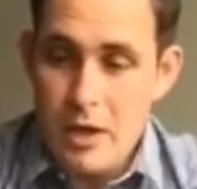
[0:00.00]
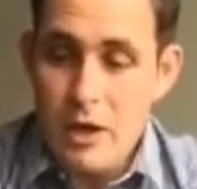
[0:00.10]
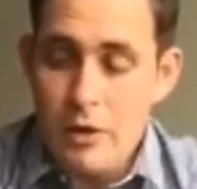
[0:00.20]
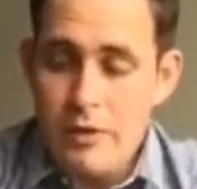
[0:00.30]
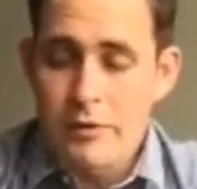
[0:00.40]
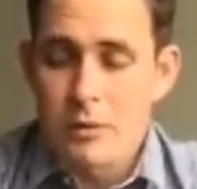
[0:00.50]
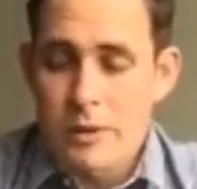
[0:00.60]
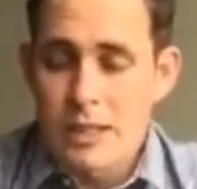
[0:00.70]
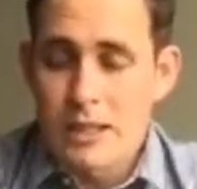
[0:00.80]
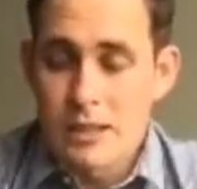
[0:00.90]
However,
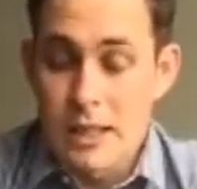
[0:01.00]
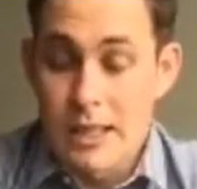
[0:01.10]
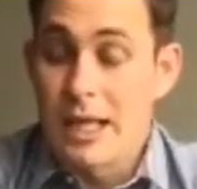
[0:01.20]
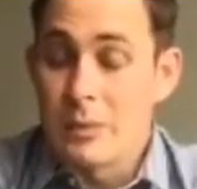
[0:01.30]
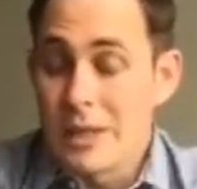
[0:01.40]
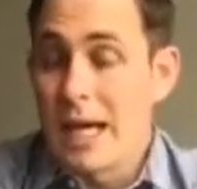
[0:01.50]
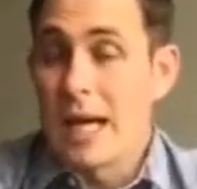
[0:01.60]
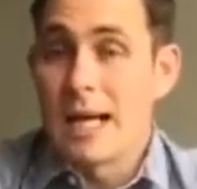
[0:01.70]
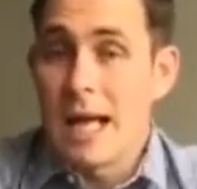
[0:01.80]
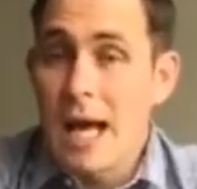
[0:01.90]
we
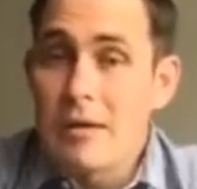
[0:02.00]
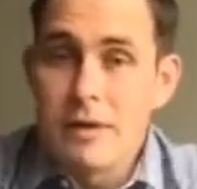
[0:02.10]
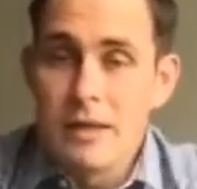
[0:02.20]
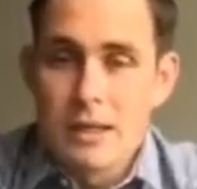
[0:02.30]
can and have